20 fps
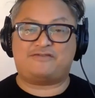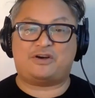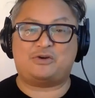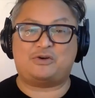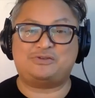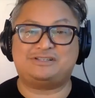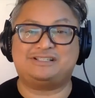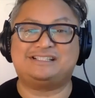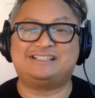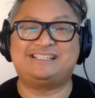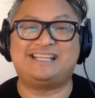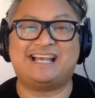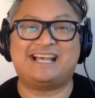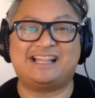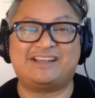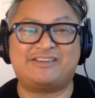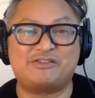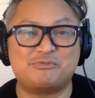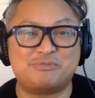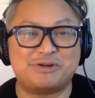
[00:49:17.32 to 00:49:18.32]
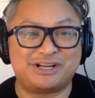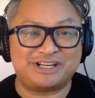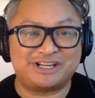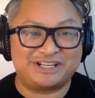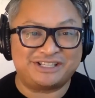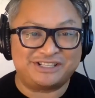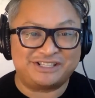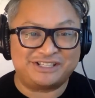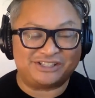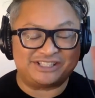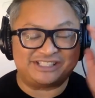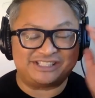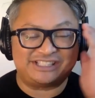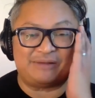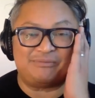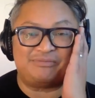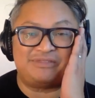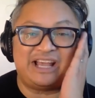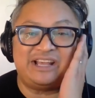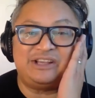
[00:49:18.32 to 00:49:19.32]
vote and tell everybody to do the
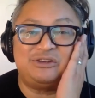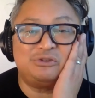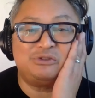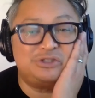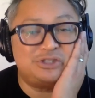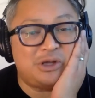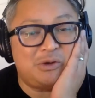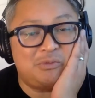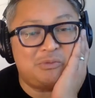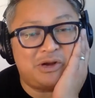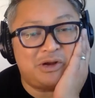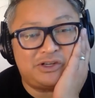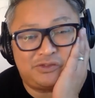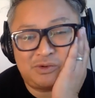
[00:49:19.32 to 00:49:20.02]
same. Thank you so much for